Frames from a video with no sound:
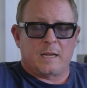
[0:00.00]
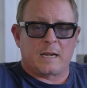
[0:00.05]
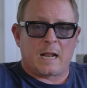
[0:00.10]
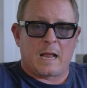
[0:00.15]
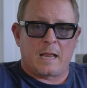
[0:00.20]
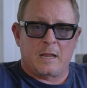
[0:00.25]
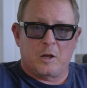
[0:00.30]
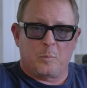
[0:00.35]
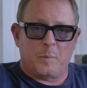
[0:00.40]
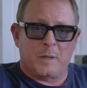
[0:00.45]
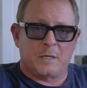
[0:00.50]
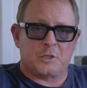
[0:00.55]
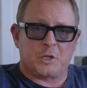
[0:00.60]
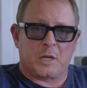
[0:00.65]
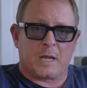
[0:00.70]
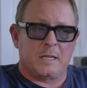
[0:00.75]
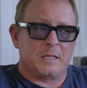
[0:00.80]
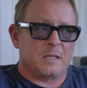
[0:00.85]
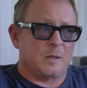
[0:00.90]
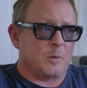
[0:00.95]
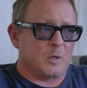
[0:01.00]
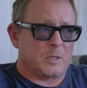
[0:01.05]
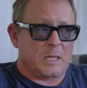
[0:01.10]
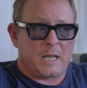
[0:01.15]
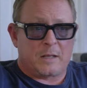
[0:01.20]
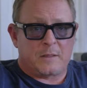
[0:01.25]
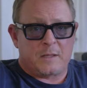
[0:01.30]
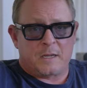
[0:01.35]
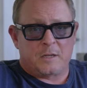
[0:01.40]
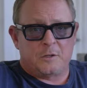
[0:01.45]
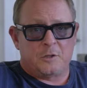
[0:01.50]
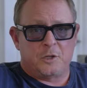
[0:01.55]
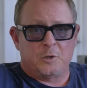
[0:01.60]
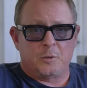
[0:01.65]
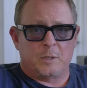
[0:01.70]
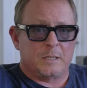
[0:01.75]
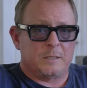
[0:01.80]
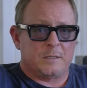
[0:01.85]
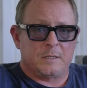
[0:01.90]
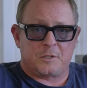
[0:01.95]
And I help educate them on how they can
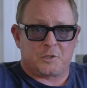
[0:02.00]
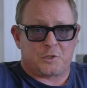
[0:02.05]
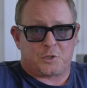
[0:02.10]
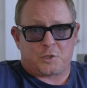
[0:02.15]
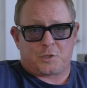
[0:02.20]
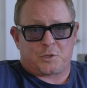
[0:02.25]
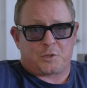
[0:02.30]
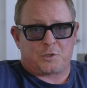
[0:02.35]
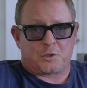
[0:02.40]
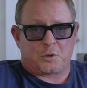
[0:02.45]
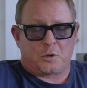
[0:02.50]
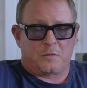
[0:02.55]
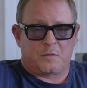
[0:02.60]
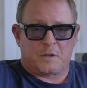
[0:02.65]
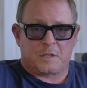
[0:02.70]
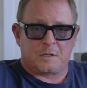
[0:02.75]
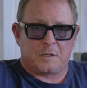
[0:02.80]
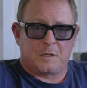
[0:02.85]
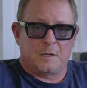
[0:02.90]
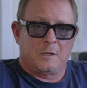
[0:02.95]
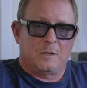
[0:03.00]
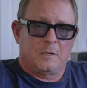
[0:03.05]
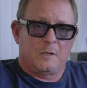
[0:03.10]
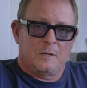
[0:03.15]
do it. It's just a service.